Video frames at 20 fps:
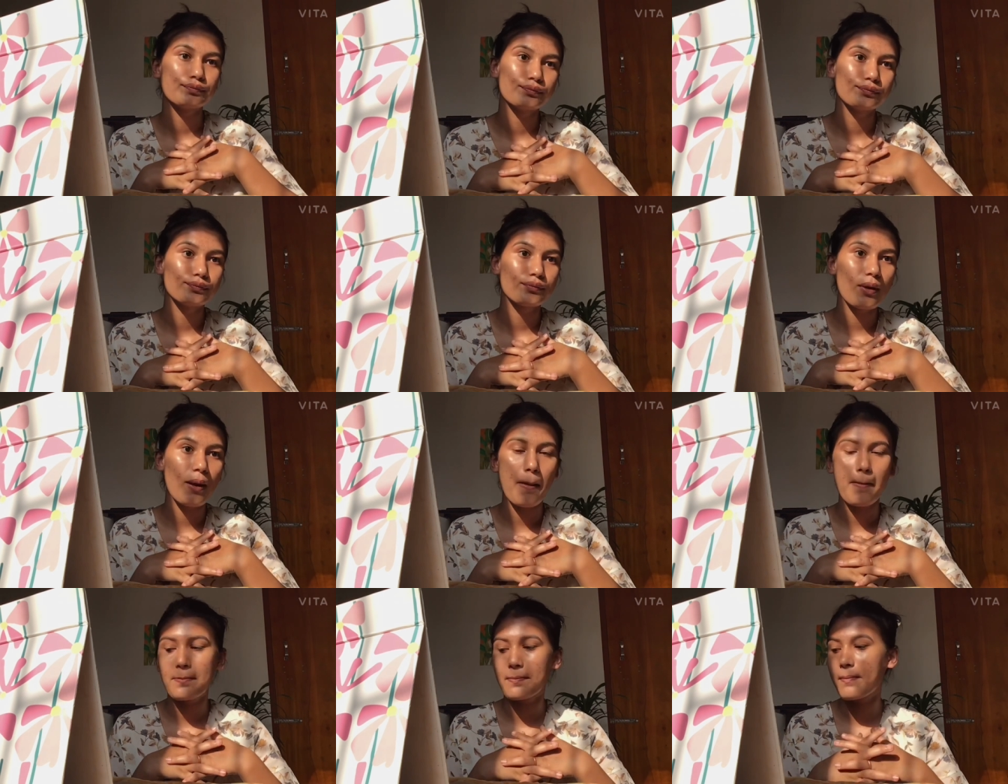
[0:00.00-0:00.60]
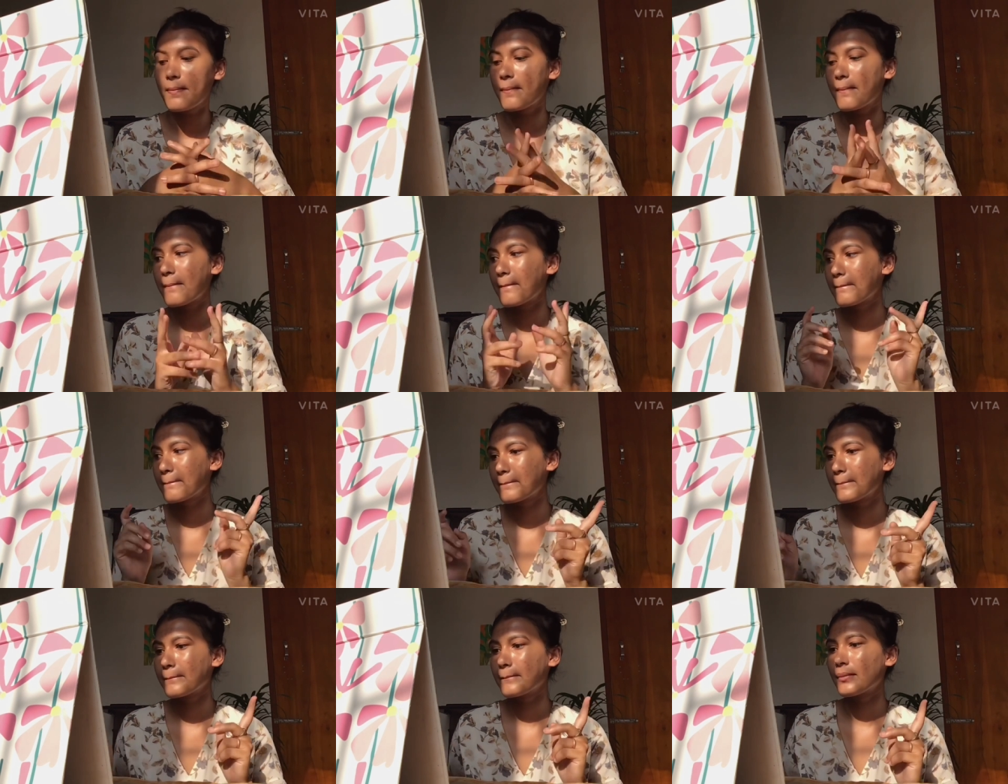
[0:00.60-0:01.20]
pouting and showing
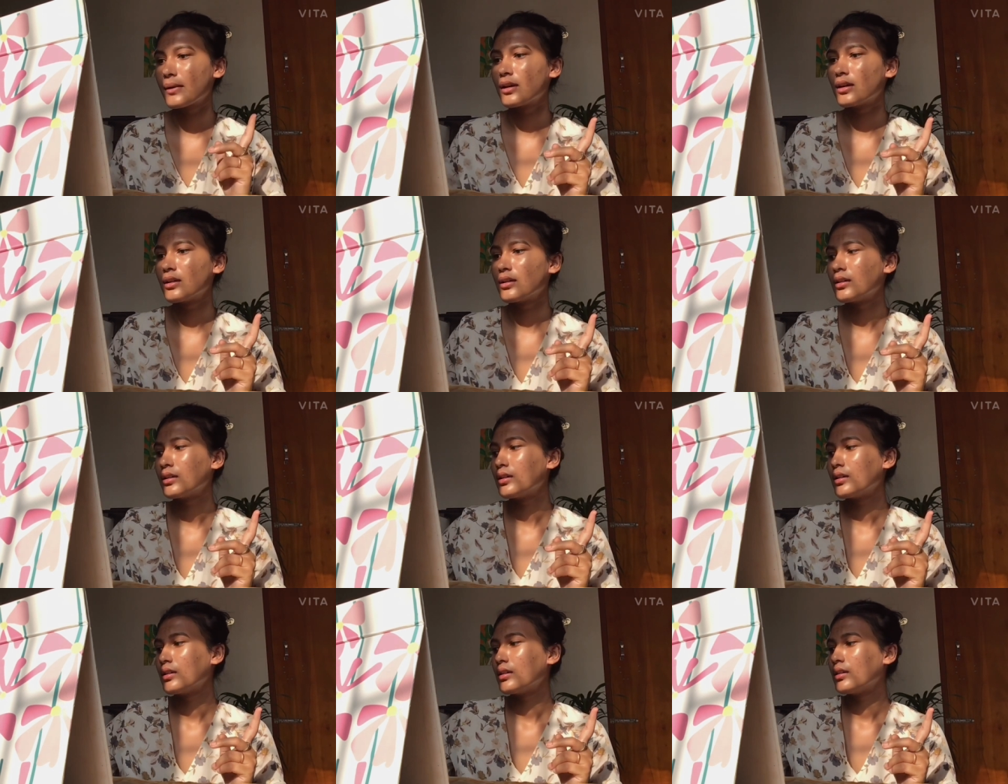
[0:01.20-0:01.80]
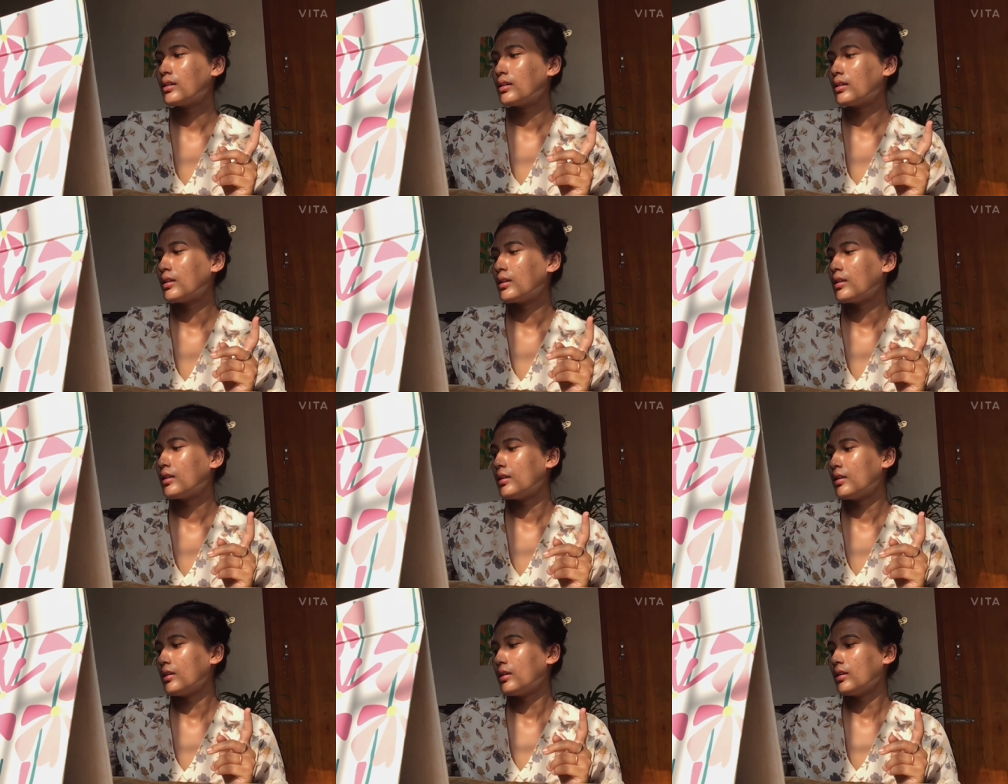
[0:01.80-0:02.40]
you the fish
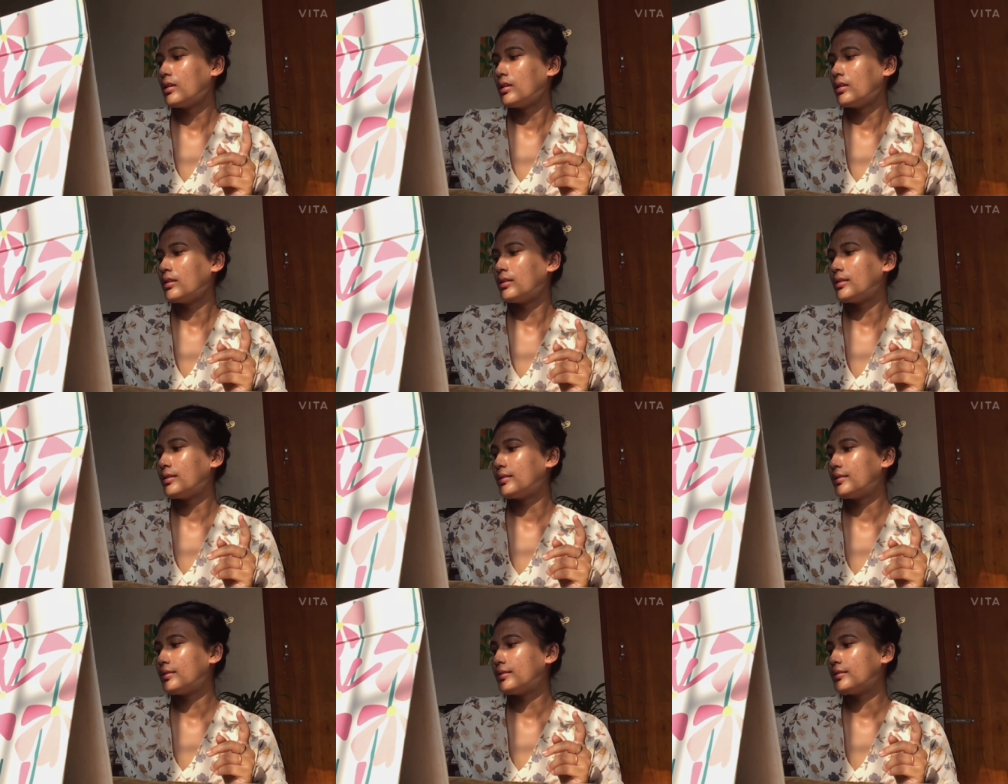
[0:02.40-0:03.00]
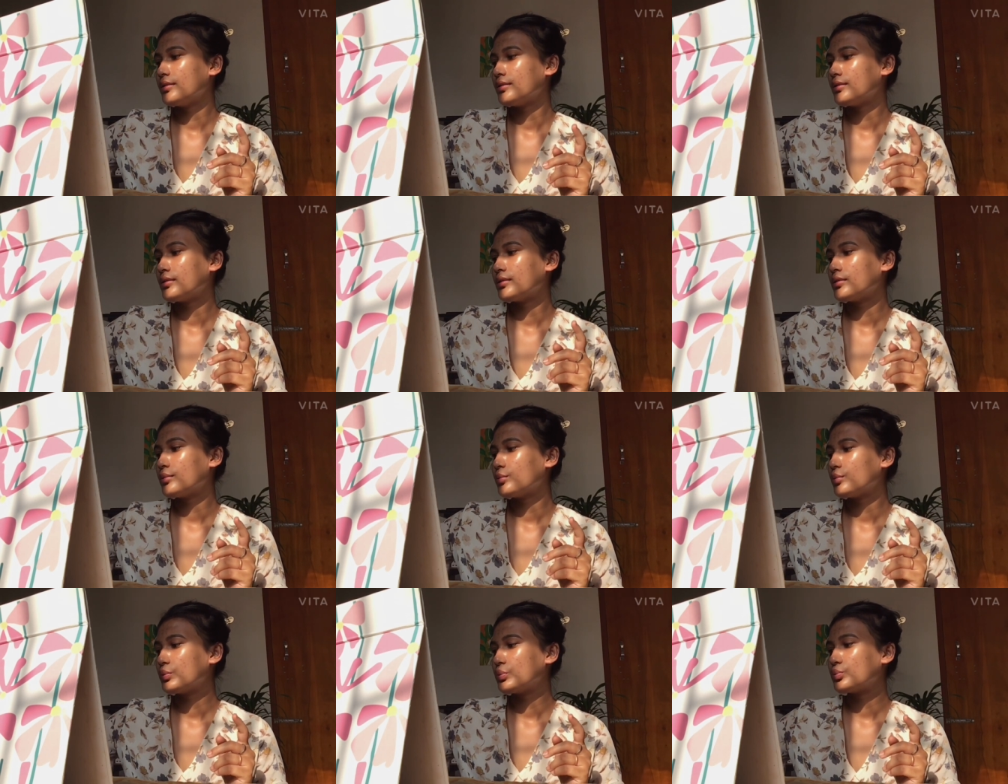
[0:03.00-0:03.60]
peace out sign
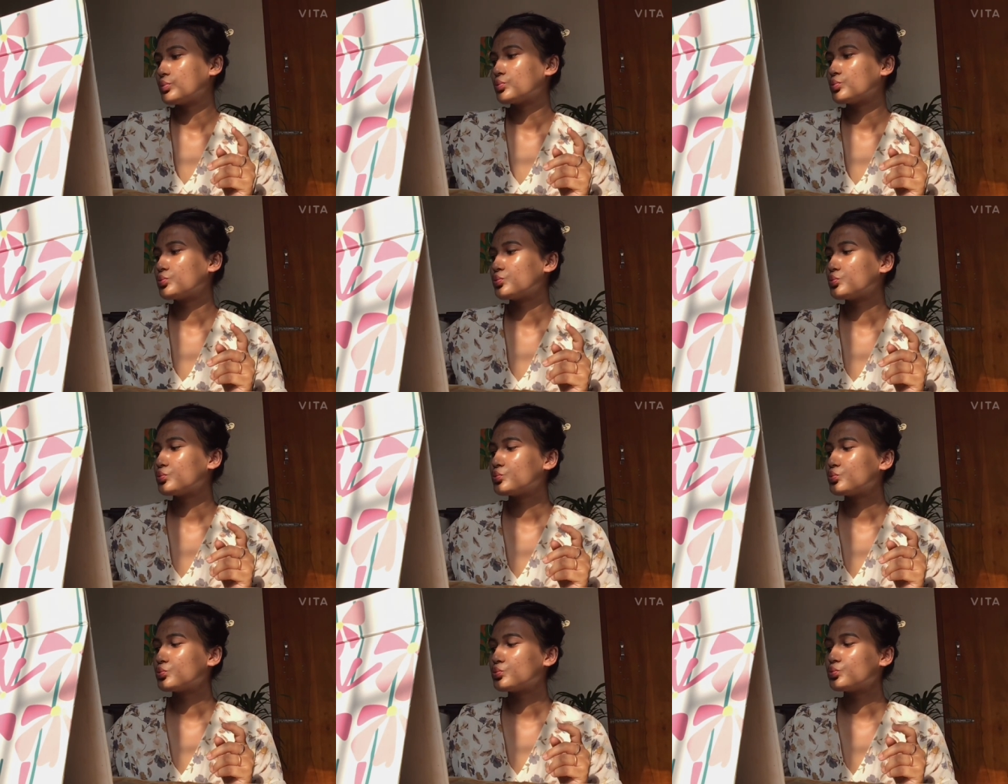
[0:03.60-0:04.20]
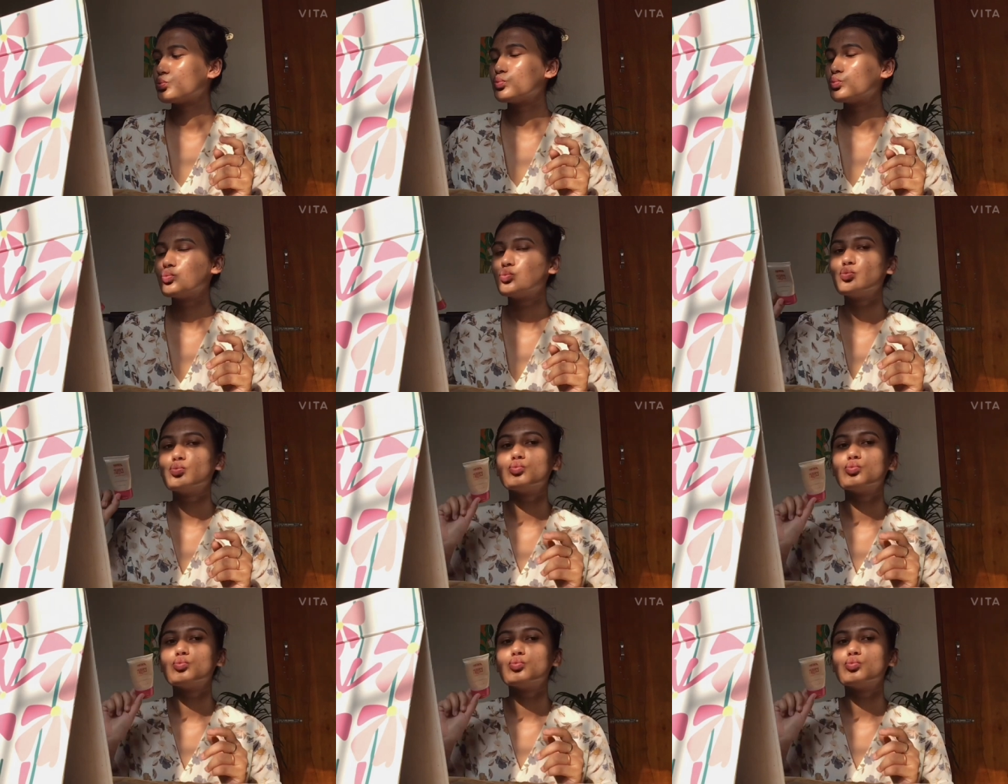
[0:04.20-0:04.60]
and looking like a fish.